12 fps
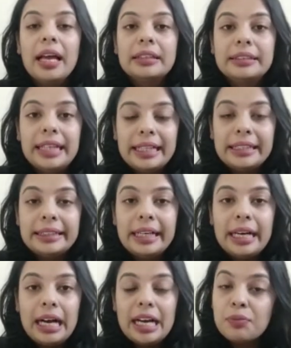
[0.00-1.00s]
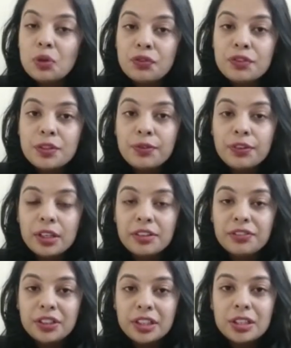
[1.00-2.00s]
Then I moved
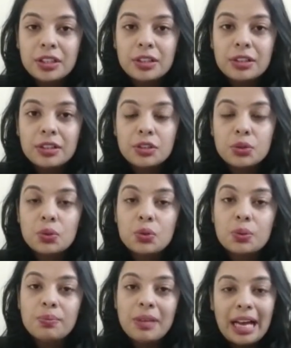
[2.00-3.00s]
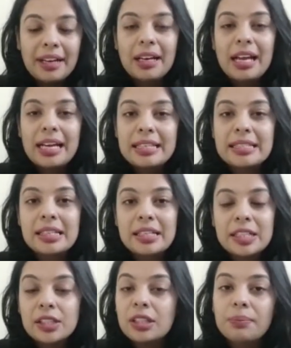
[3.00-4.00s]
further to analyze a
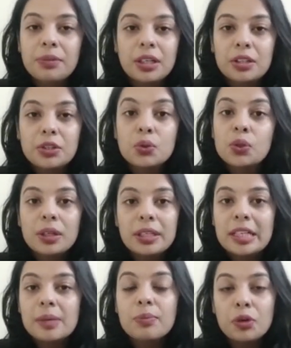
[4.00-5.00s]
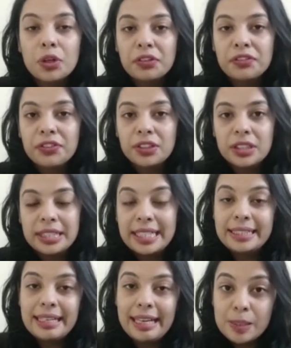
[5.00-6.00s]
little more, do a little more of
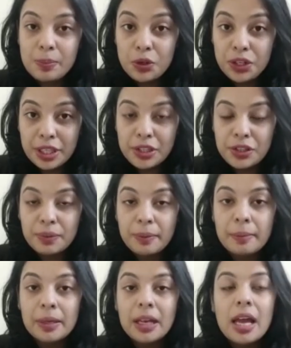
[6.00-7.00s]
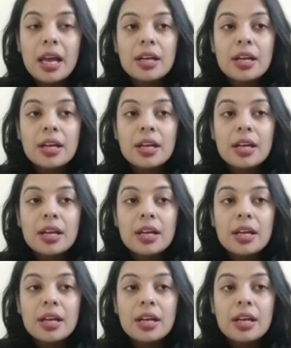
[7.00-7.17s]
data exploration maybe.